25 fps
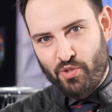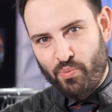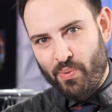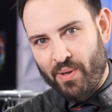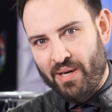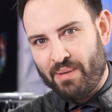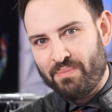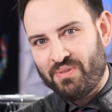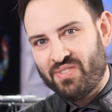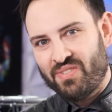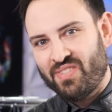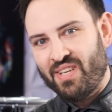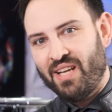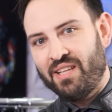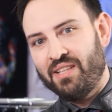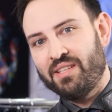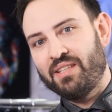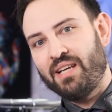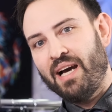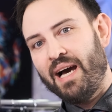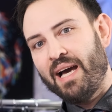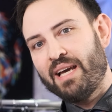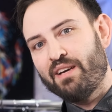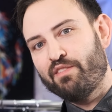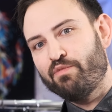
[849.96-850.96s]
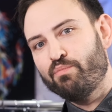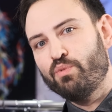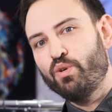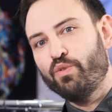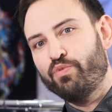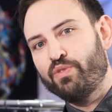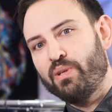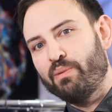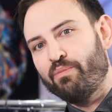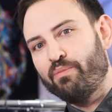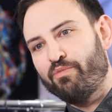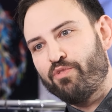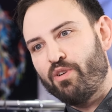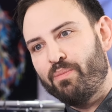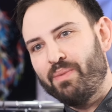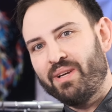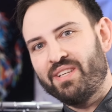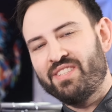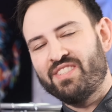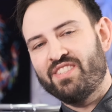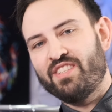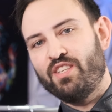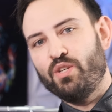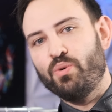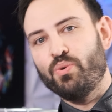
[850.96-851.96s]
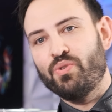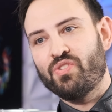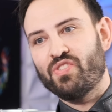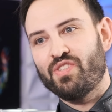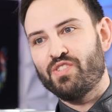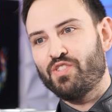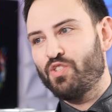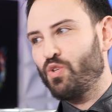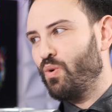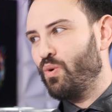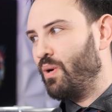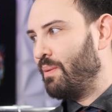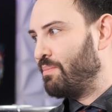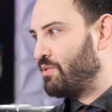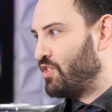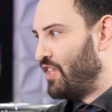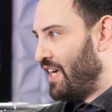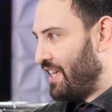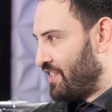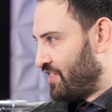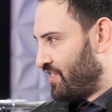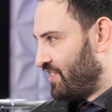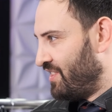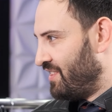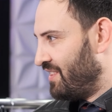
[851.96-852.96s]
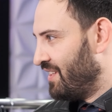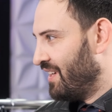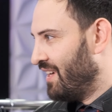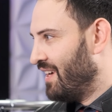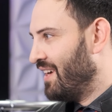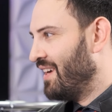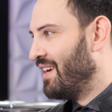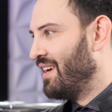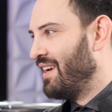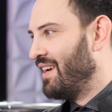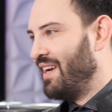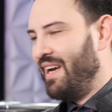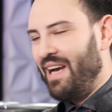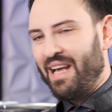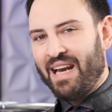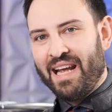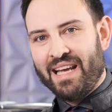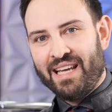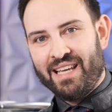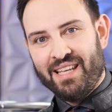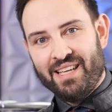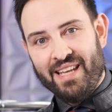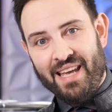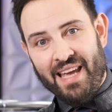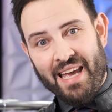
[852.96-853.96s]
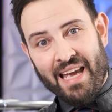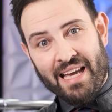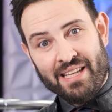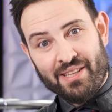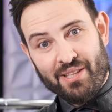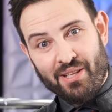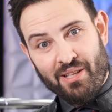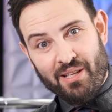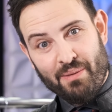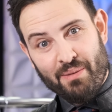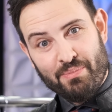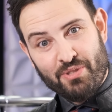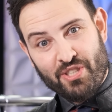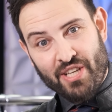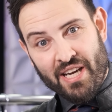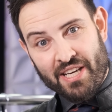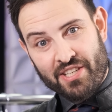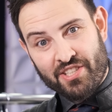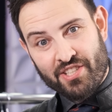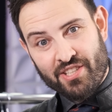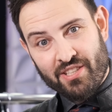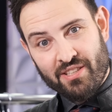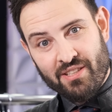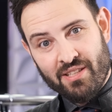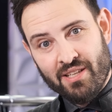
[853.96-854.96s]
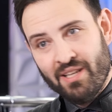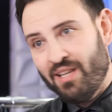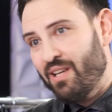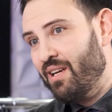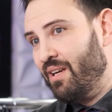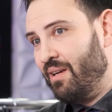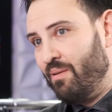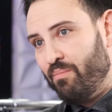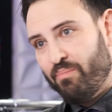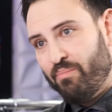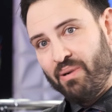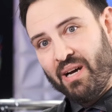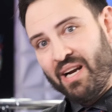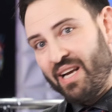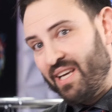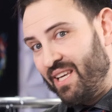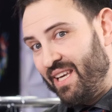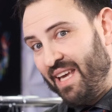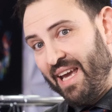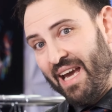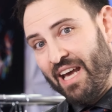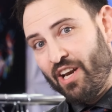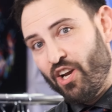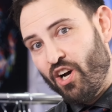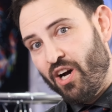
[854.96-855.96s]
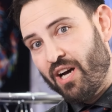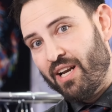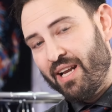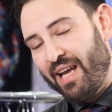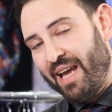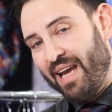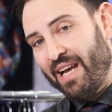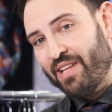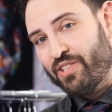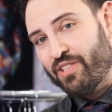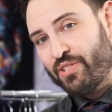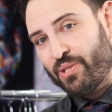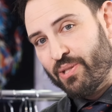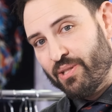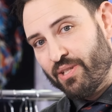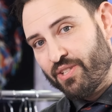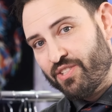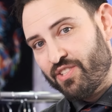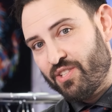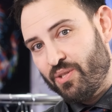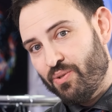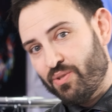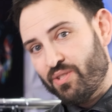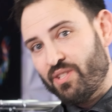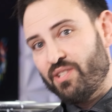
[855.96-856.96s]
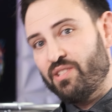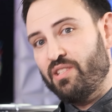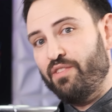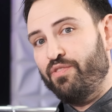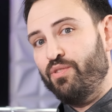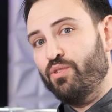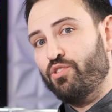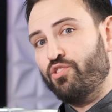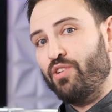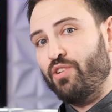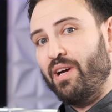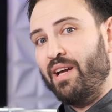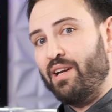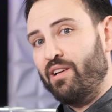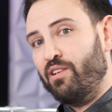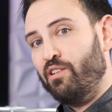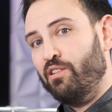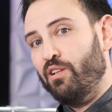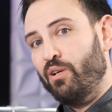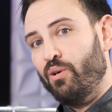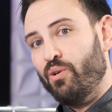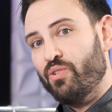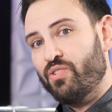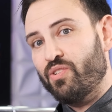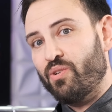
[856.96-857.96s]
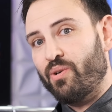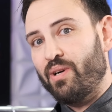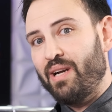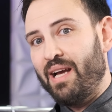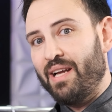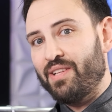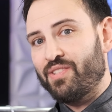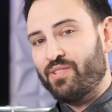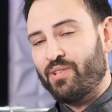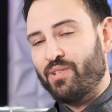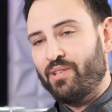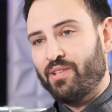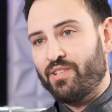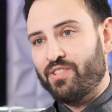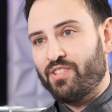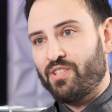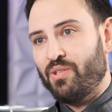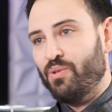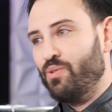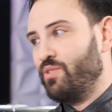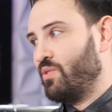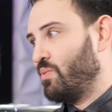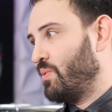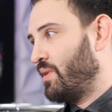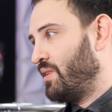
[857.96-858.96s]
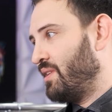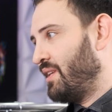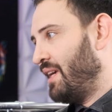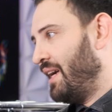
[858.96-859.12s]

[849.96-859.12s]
what I'm selling, I have moved them from excuse to objection. And I can handle objection, but I cannot answer an excuse. Because if you try to close or answer an excuse, what do you